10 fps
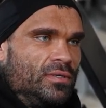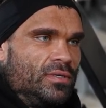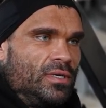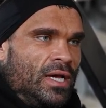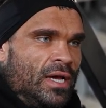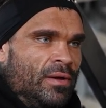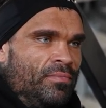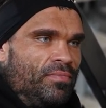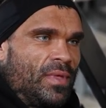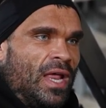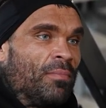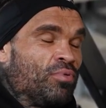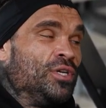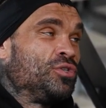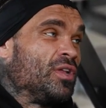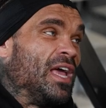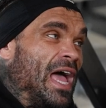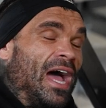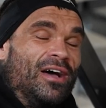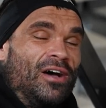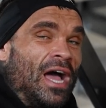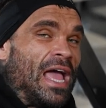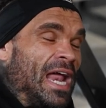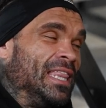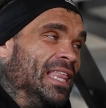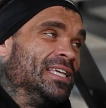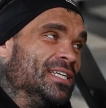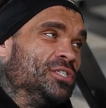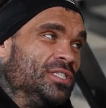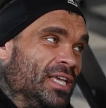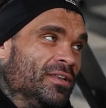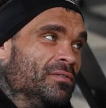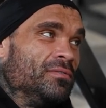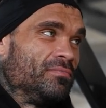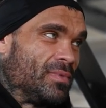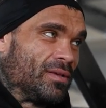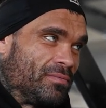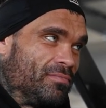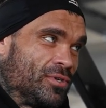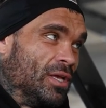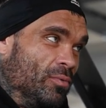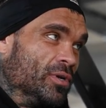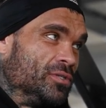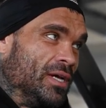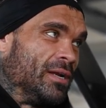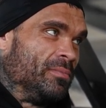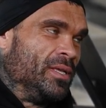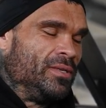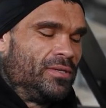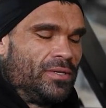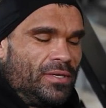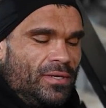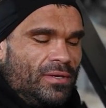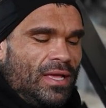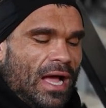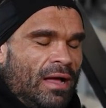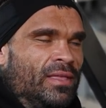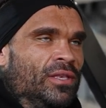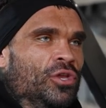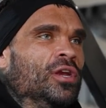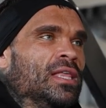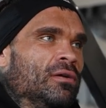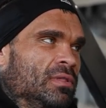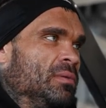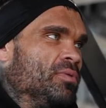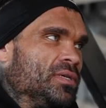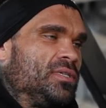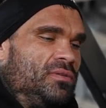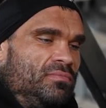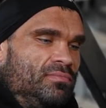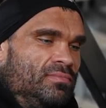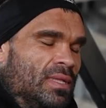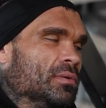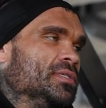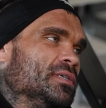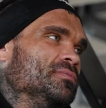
I'm pretty sure that I added leg extensions in because I wanted to add them in, and then unilateral leg press. That was it.